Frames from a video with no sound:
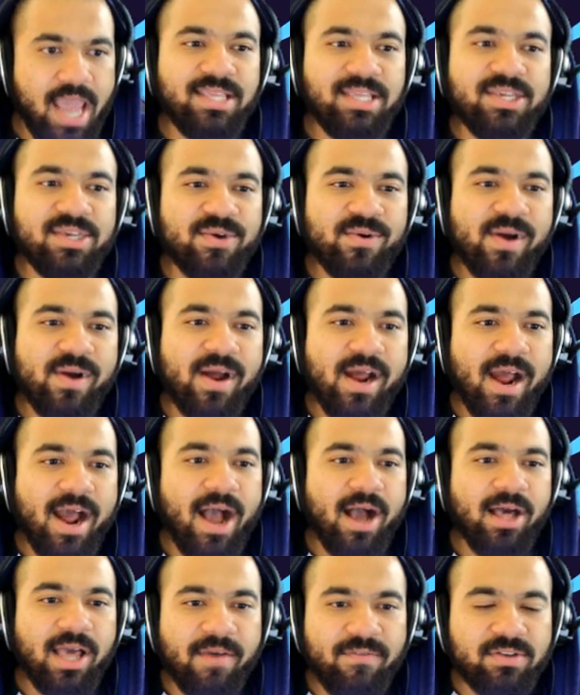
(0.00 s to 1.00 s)
And you,
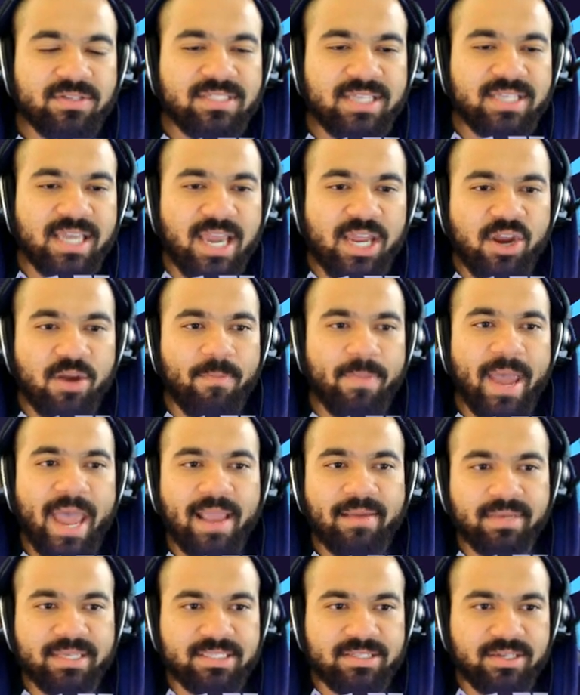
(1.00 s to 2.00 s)
I'll have you stay in your
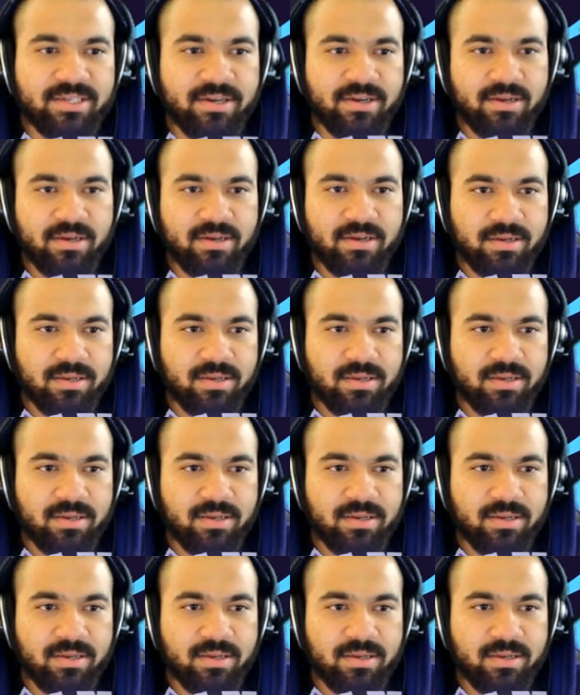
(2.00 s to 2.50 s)
bag, mister.